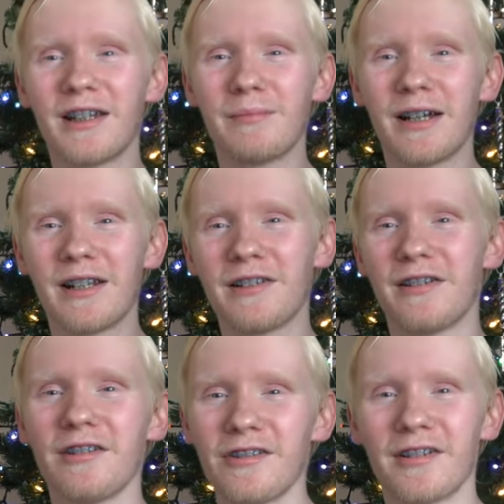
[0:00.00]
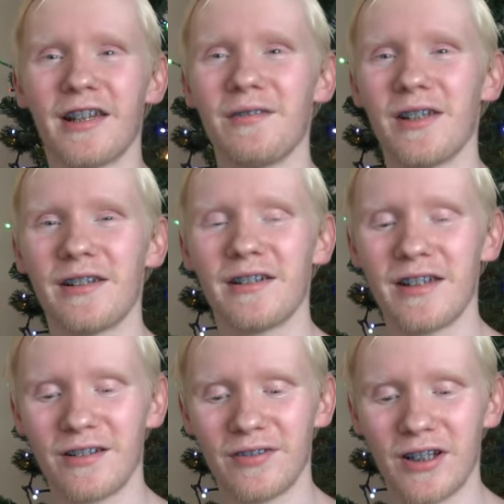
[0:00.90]
everybody, Citrus Aviation
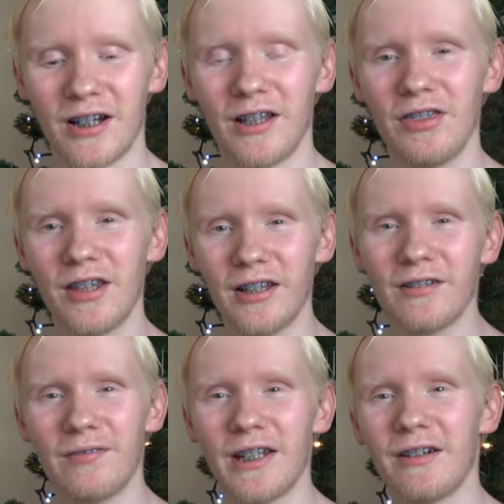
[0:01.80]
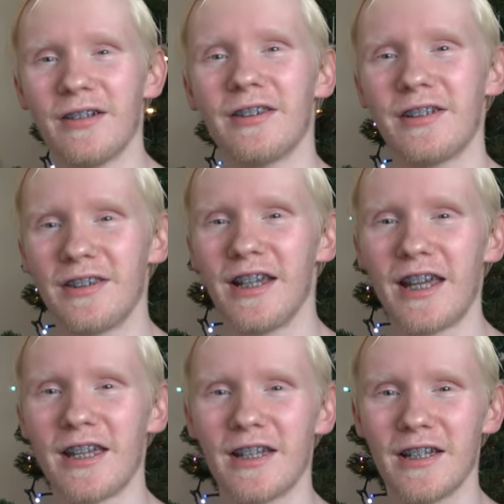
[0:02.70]
here for another video and
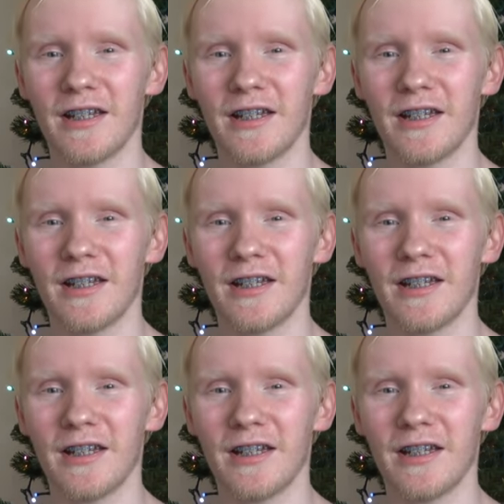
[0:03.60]
today